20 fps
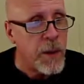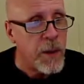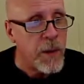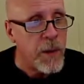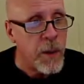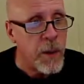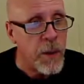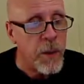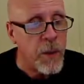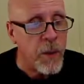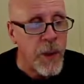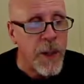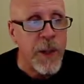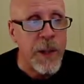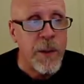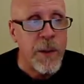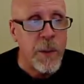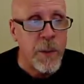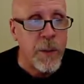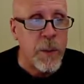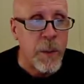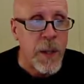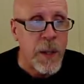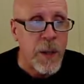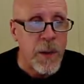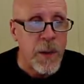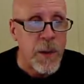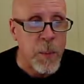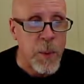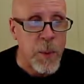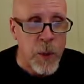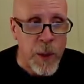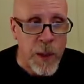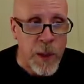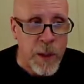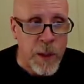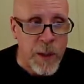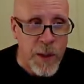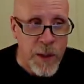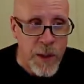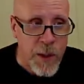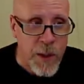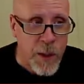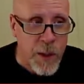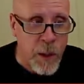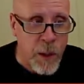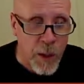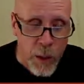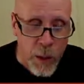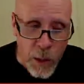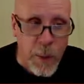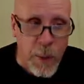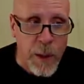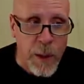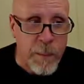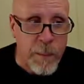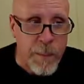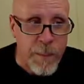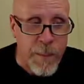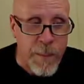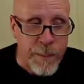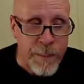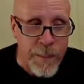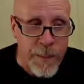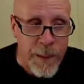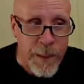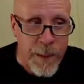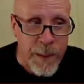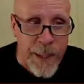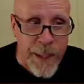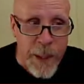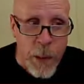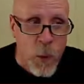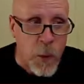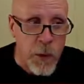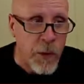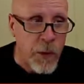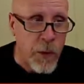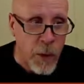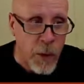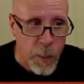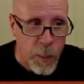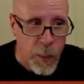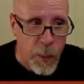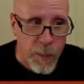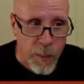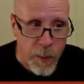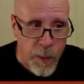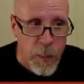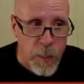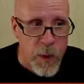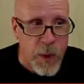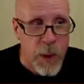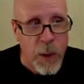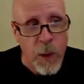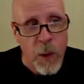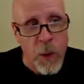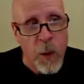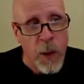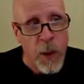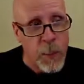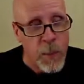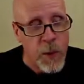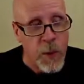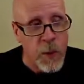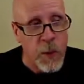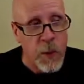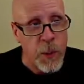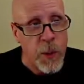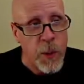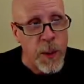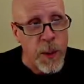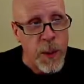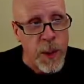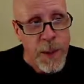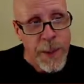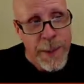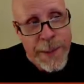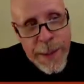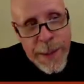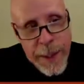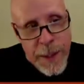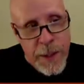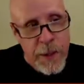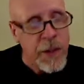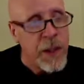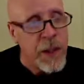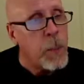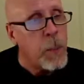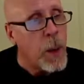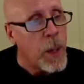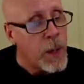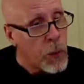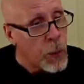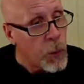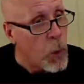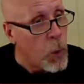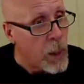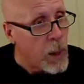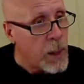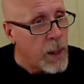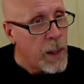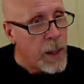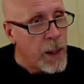So really the remainder is between 0, could be equal to 0, but from 0 up to, I guess, D minus 1.